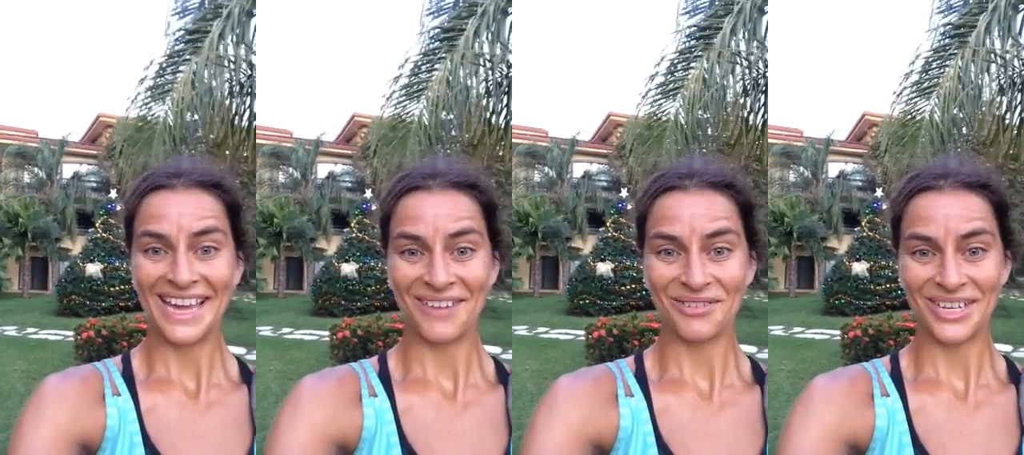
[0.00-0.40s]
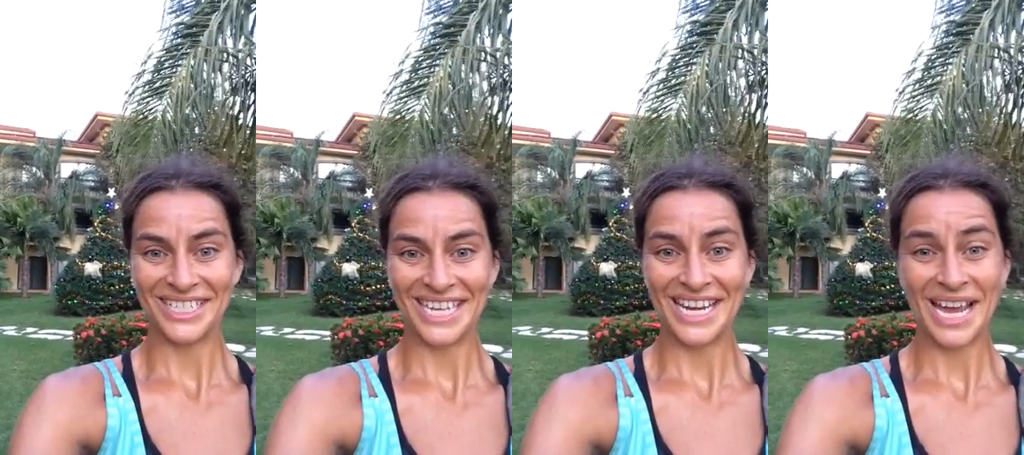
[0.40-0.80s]
Have a
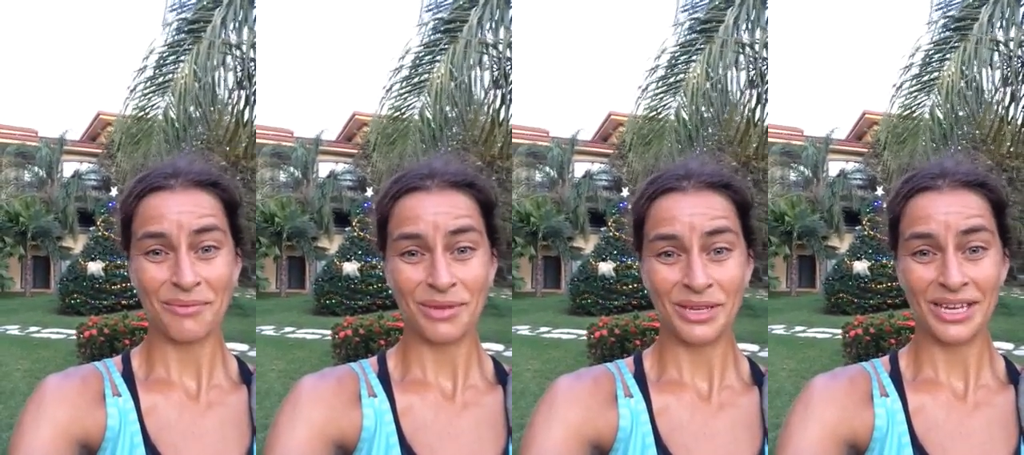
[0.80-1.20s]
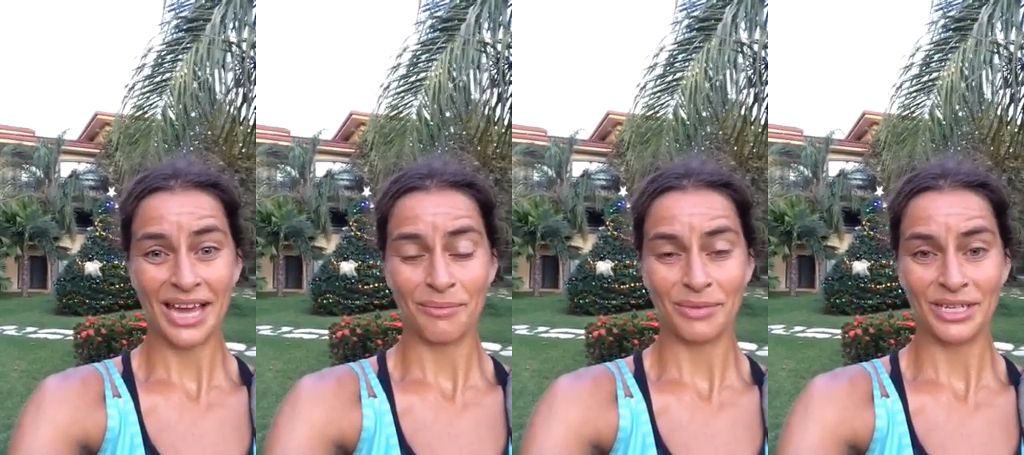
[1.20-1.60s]
great day and happy,
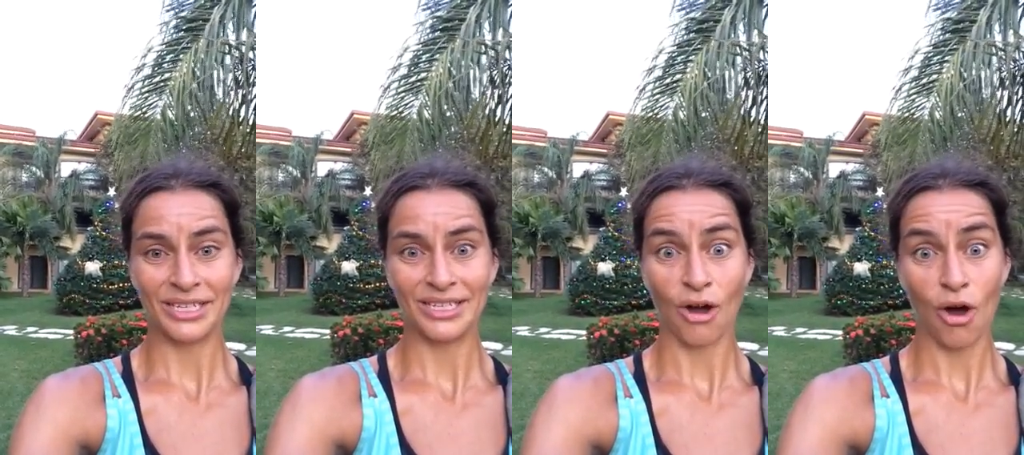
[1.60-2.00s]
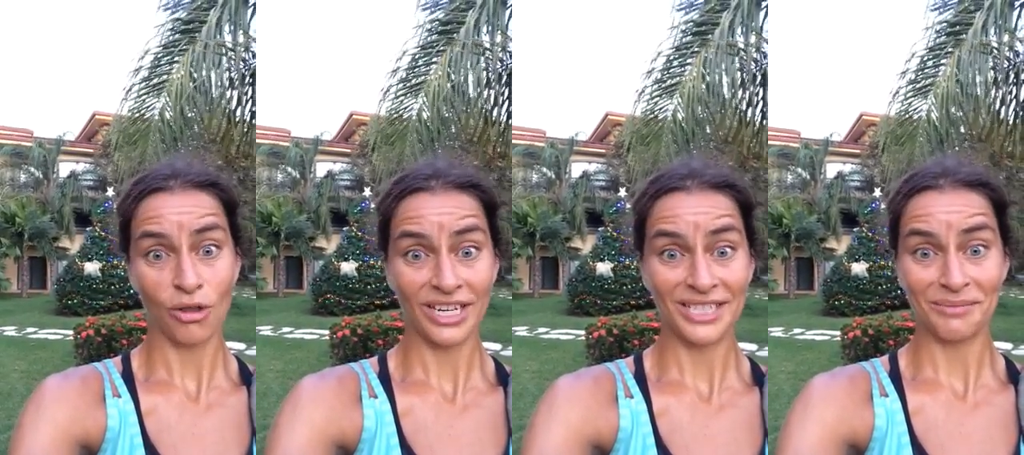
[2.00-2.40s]
happy
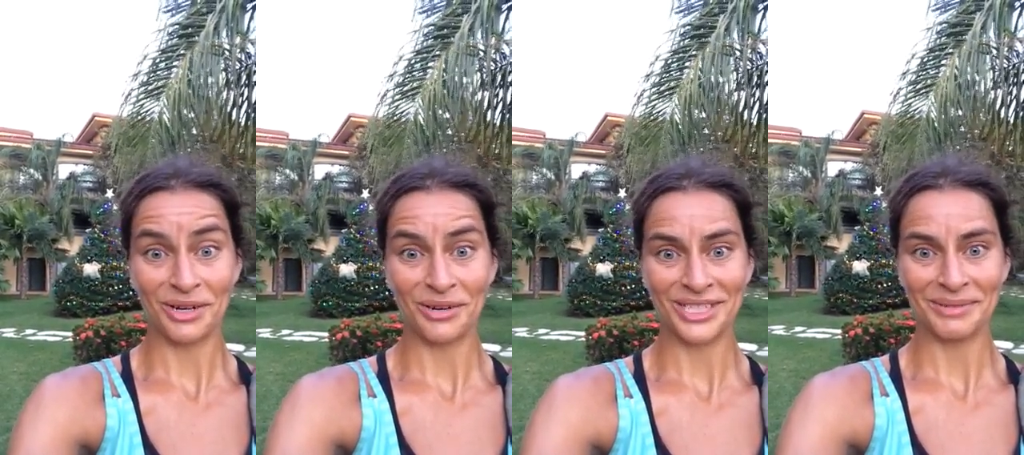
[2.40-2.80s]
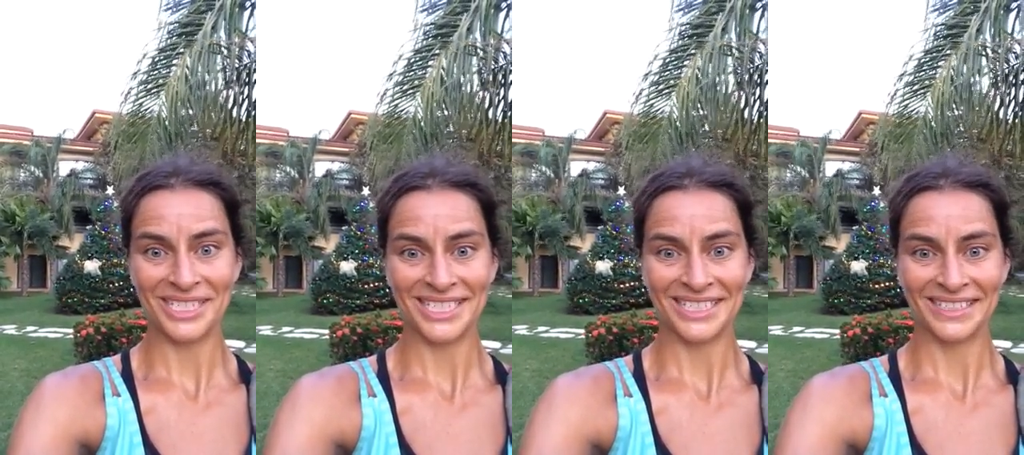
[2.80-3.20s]
holidays and Merry
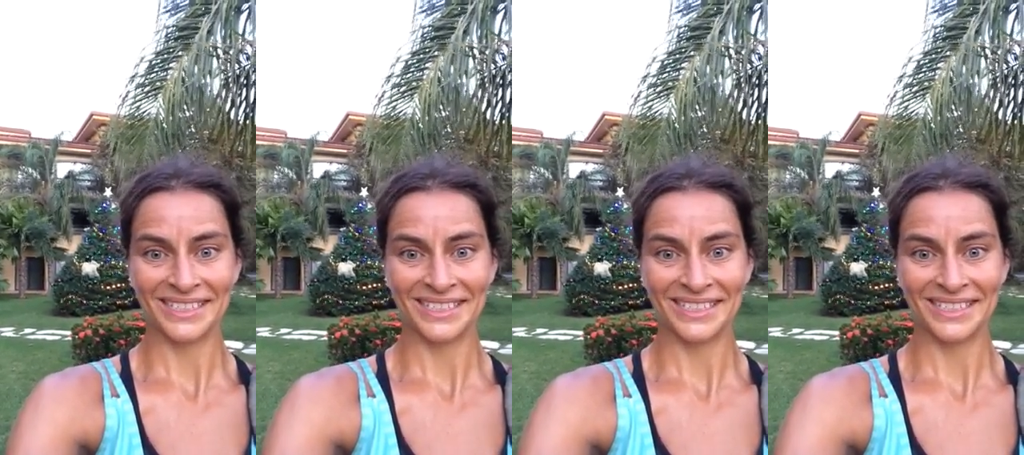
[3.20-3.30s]
Christmas.